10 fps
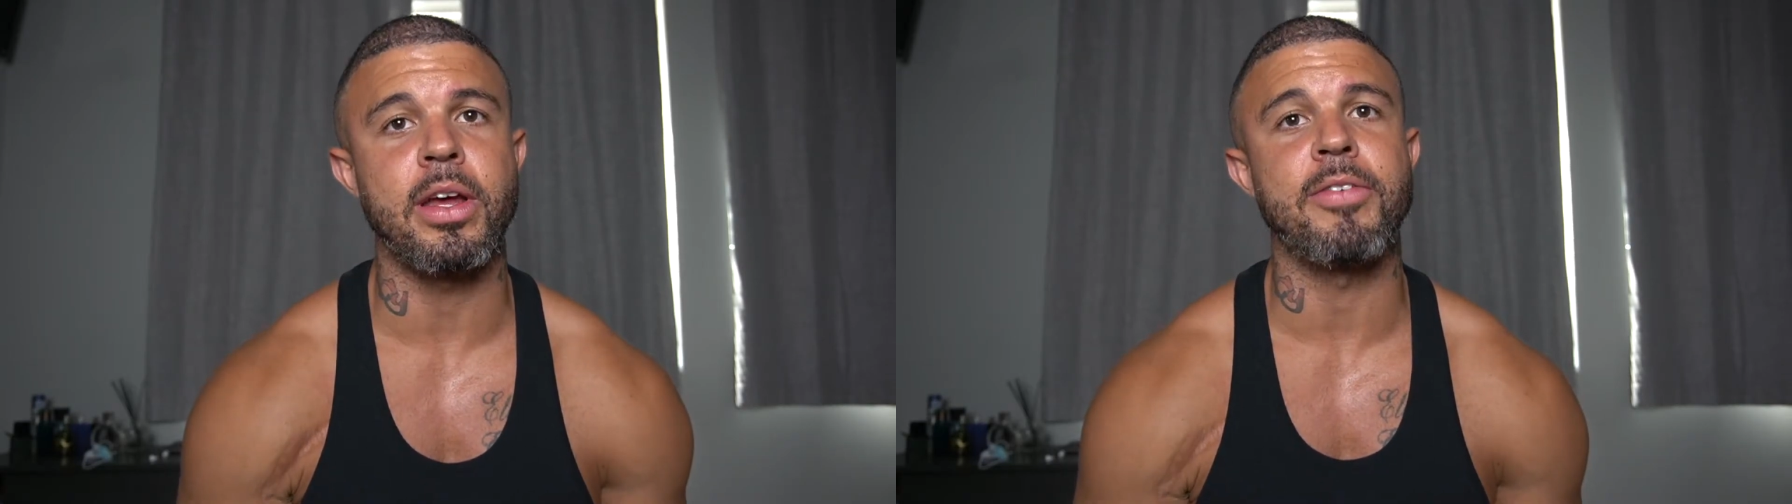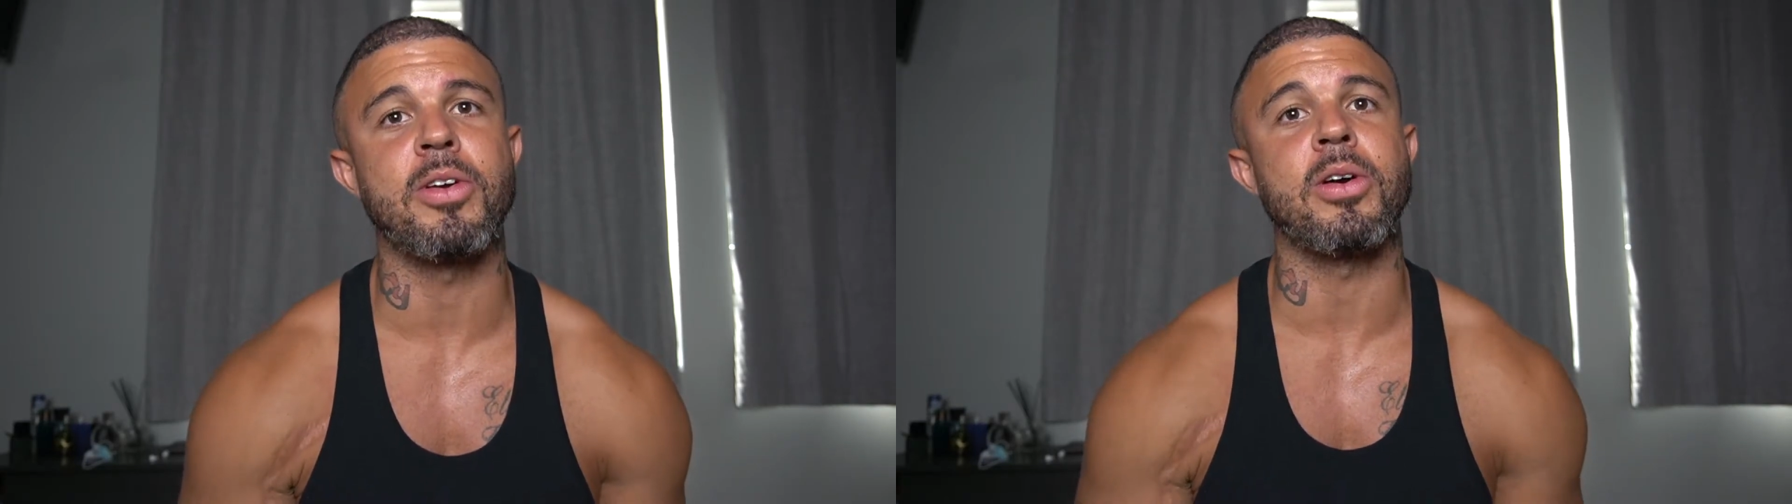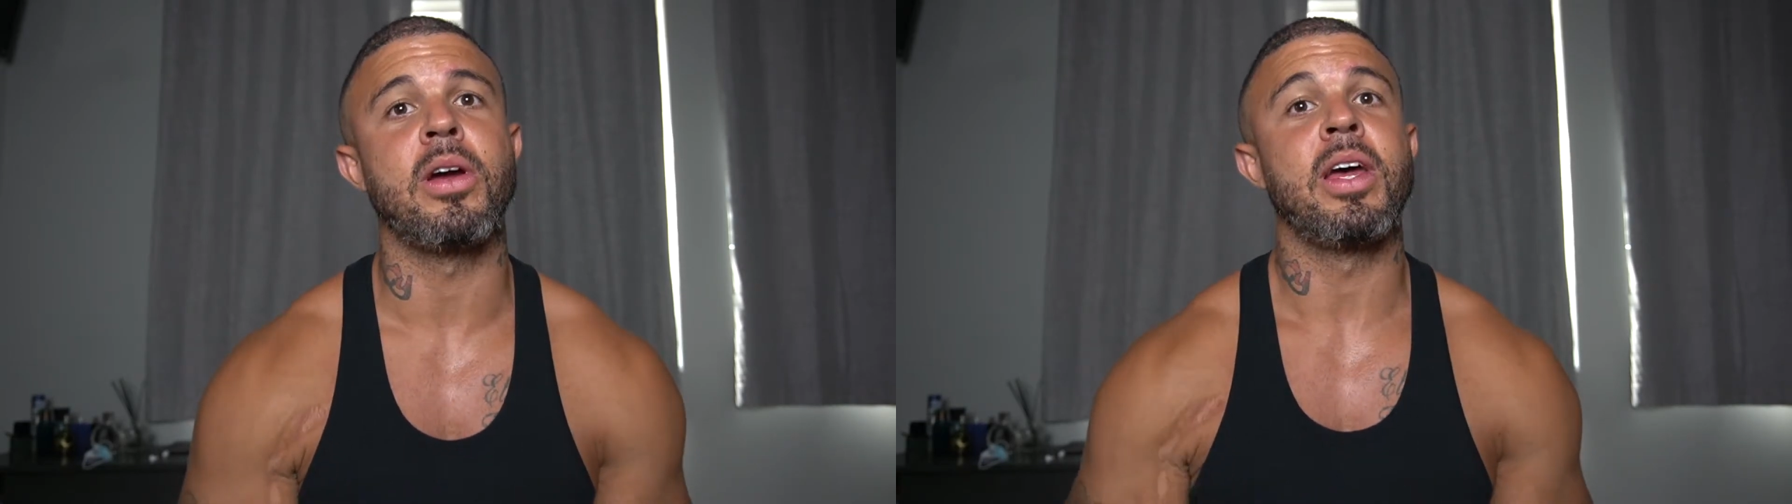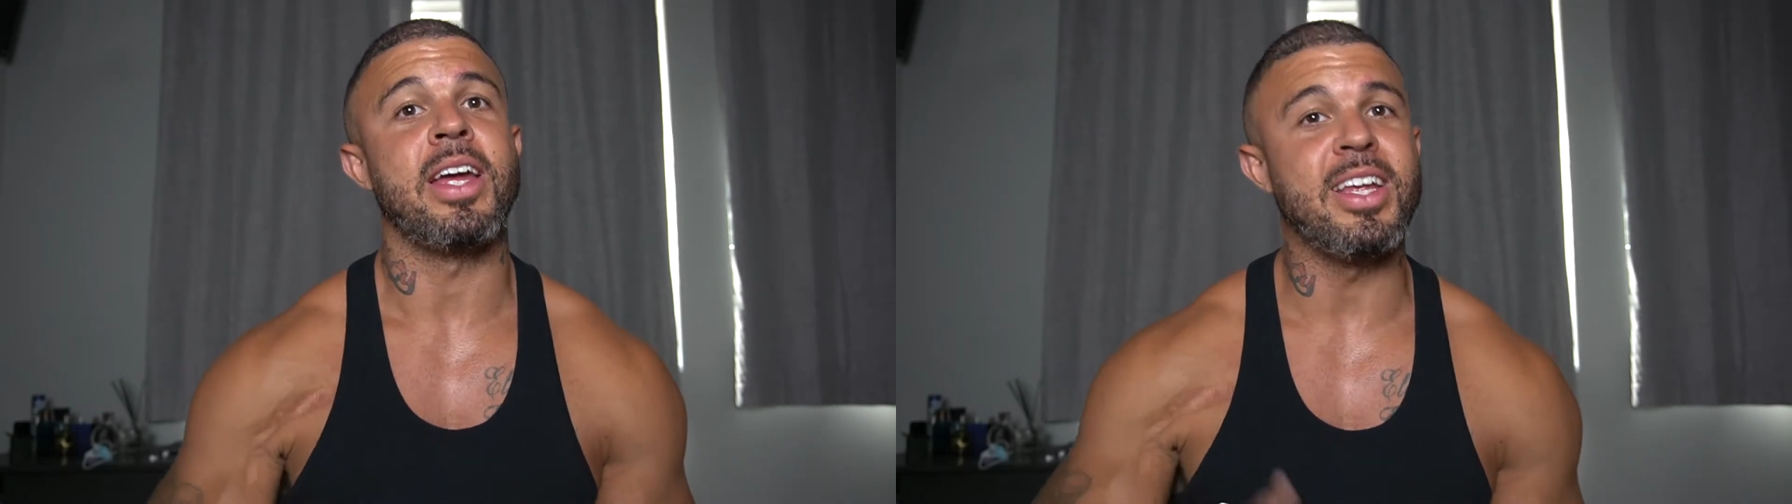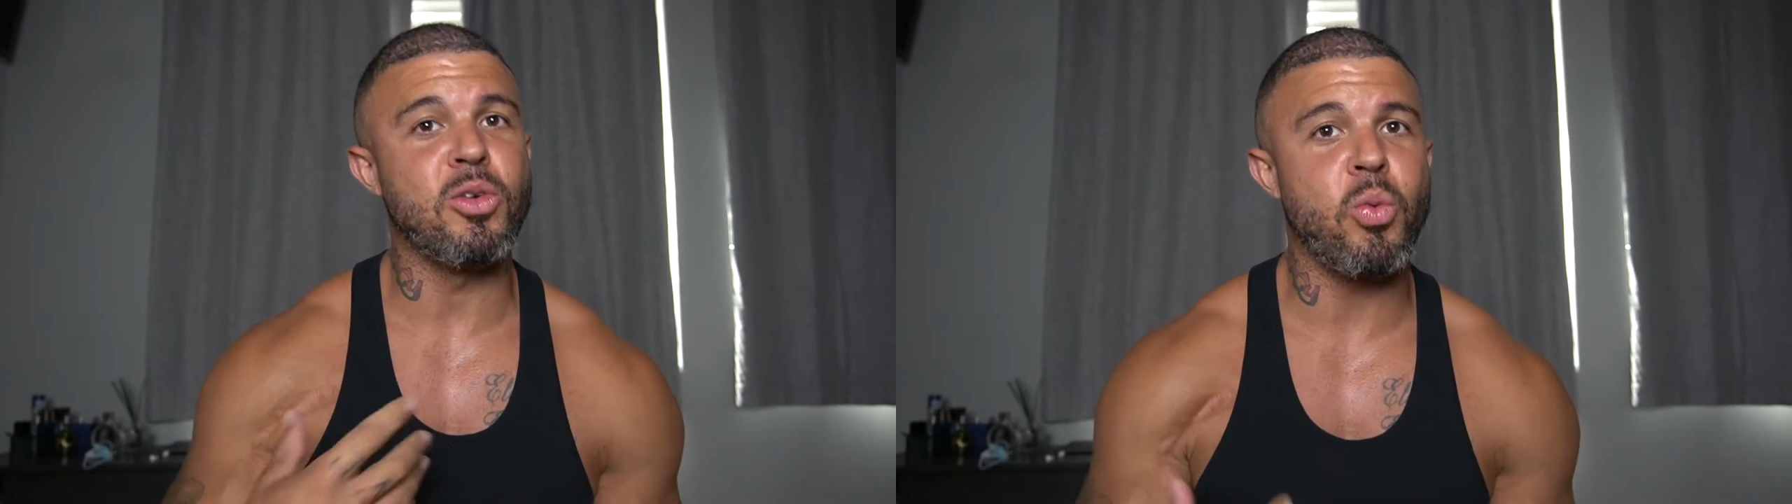If you're
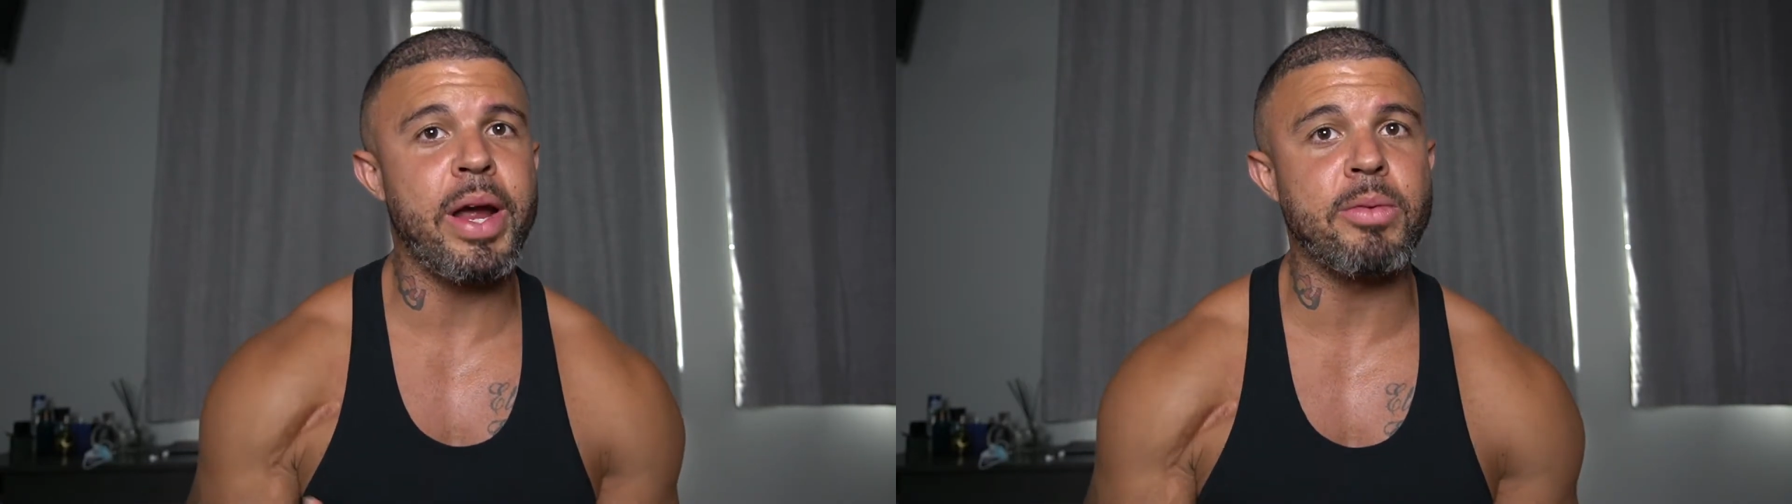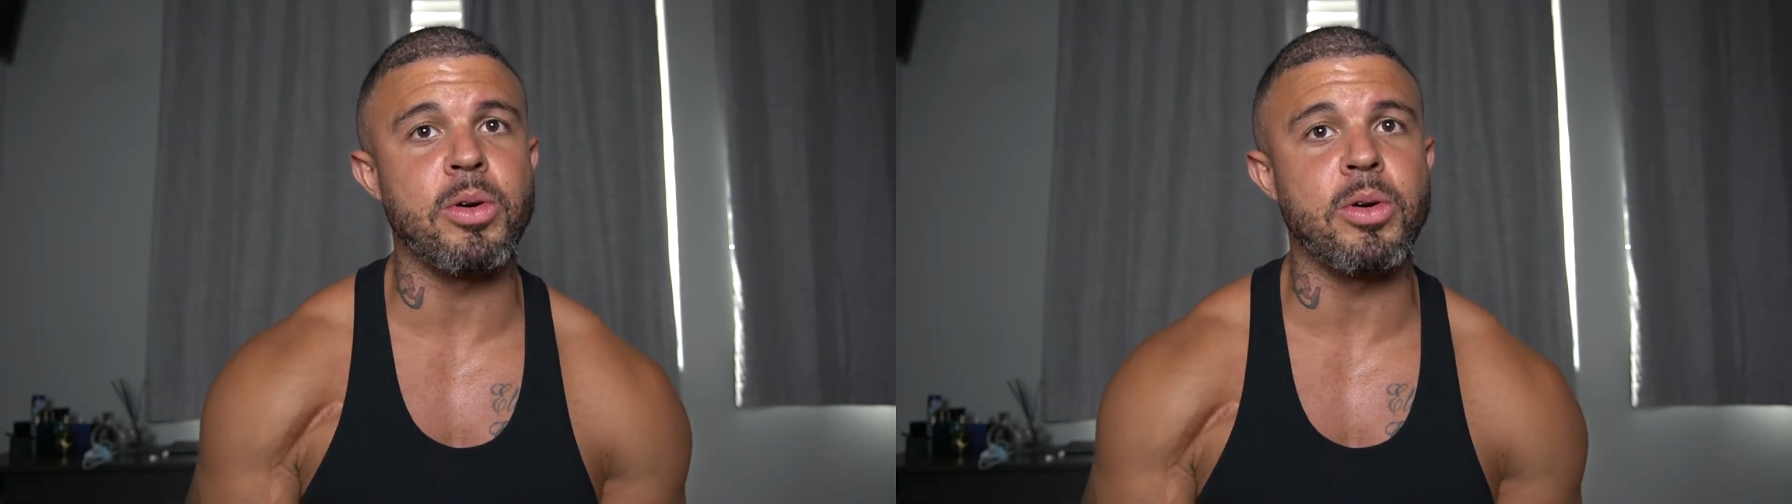in the weight